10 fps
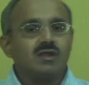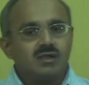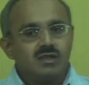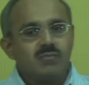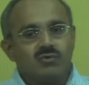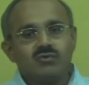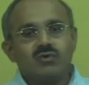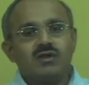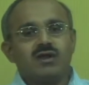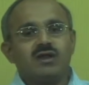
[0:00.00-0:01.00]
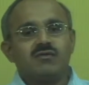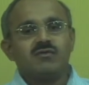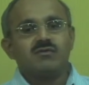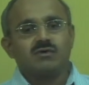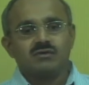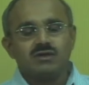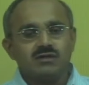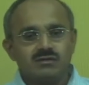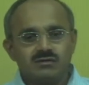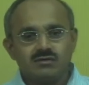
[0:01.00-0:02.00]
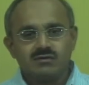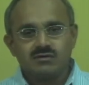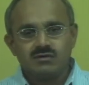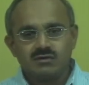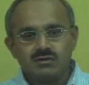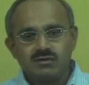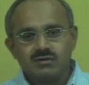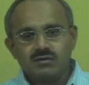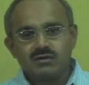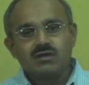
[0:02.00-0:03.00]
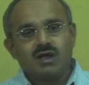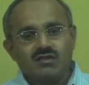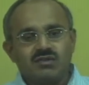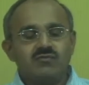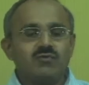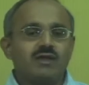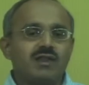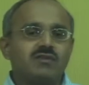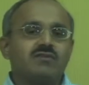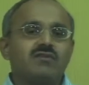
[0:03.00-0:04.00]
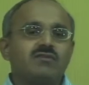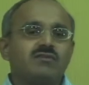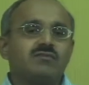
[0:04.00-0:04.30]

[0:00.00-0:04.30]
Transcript: keep on going ahead on it, asking for directions.